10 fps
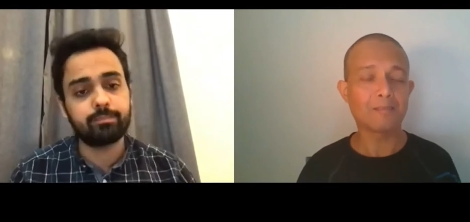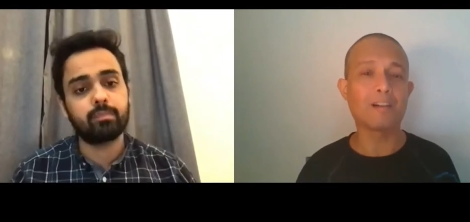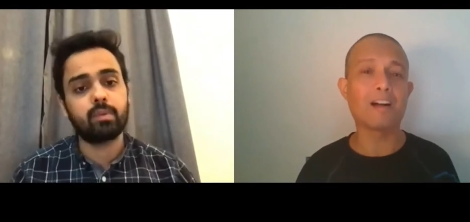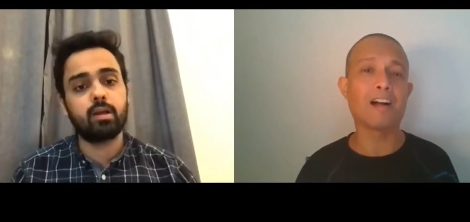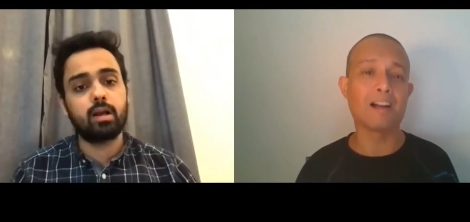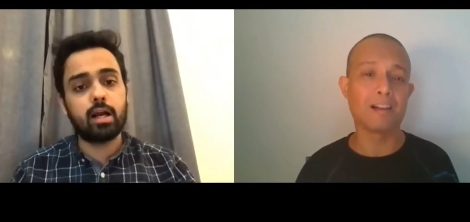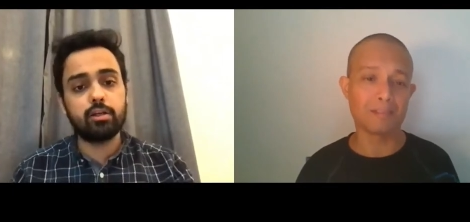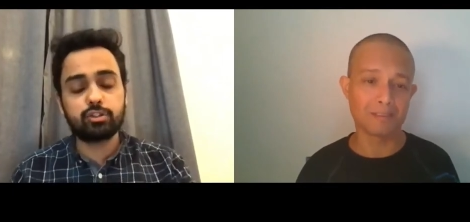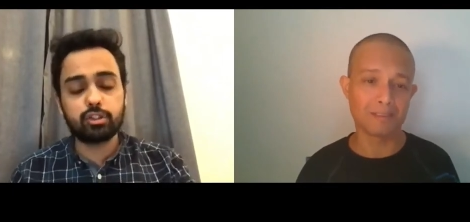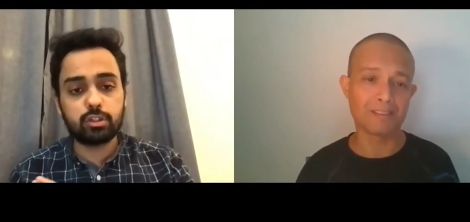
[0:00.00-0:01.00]
Speaker 1: Wow. I used
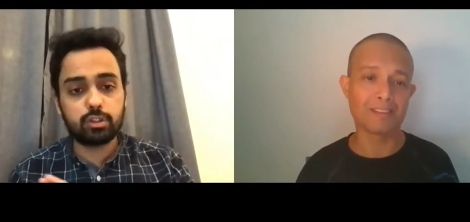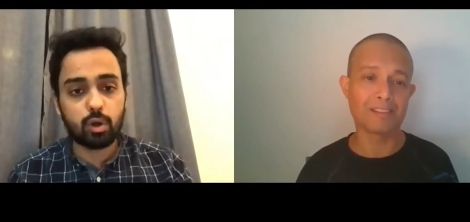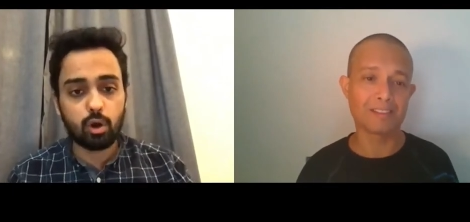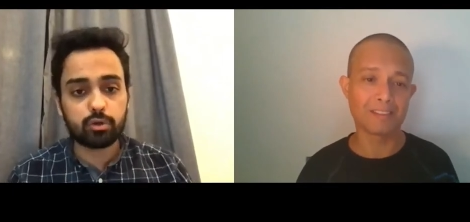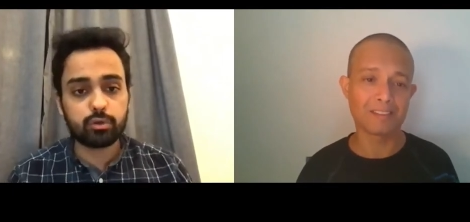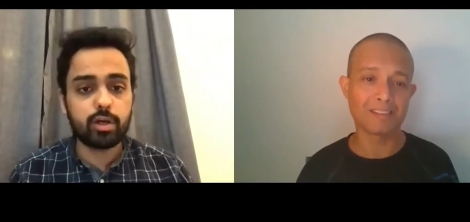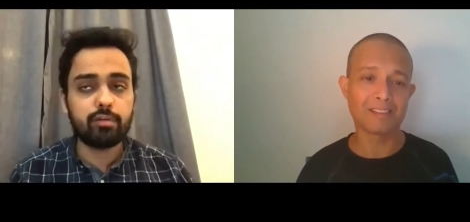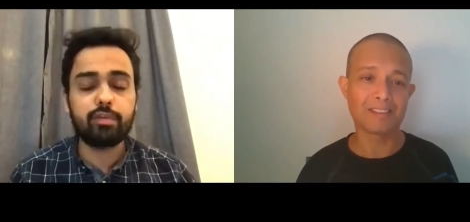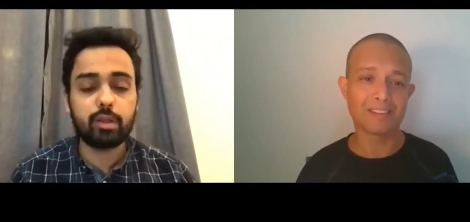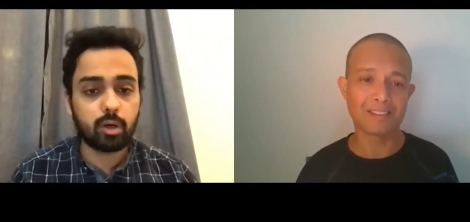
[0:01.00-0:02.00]
to talk to
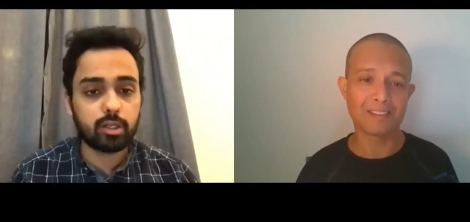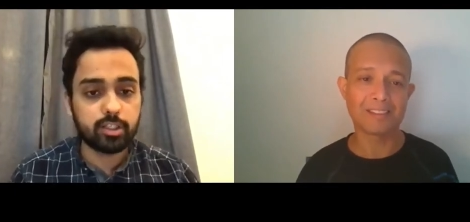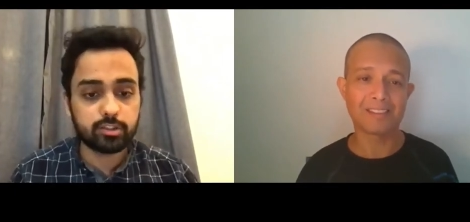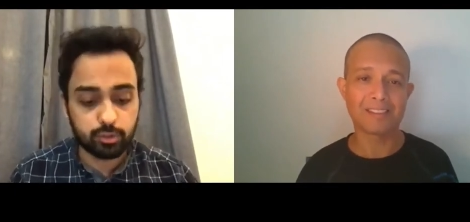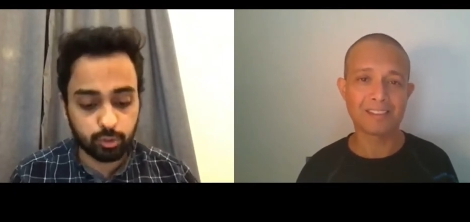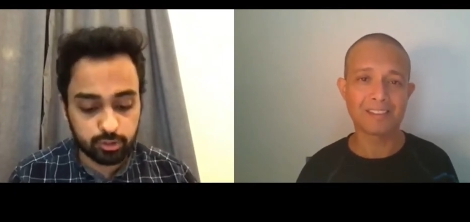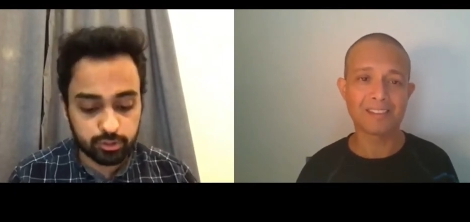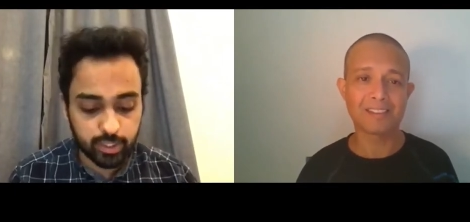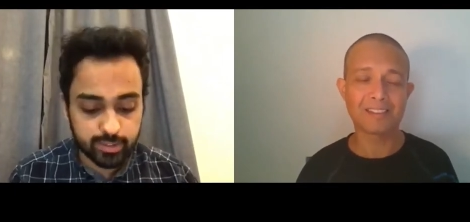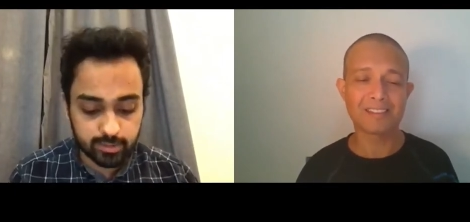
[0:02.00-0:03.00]
everyone in school, so I
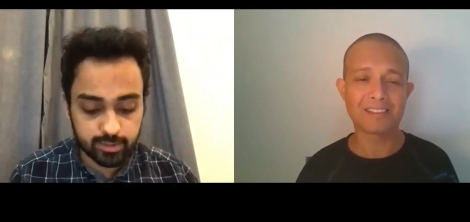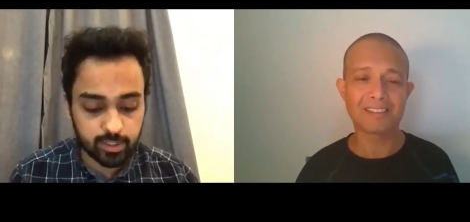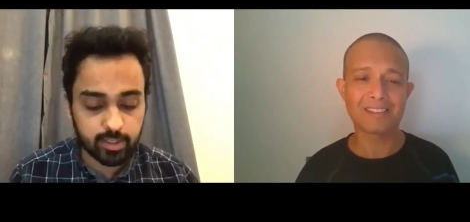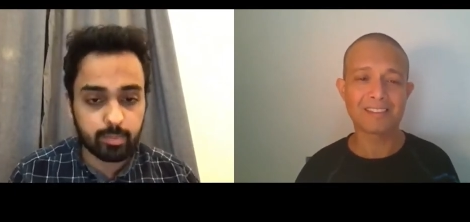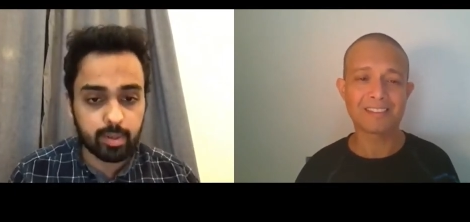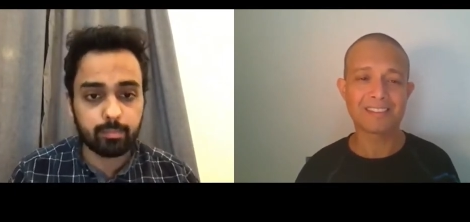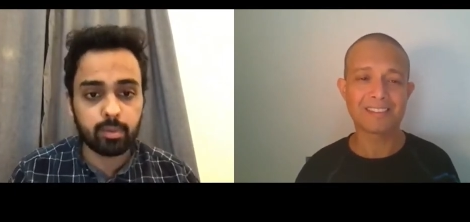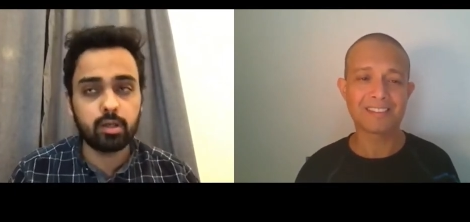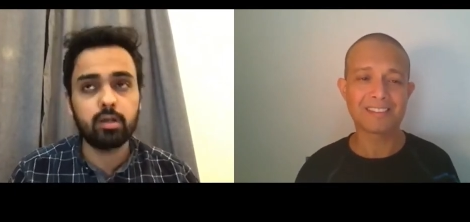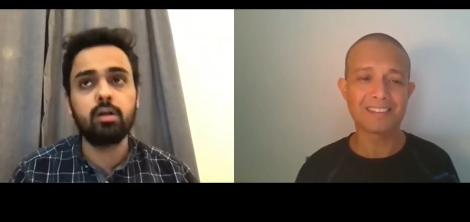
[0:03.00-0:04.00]
still remember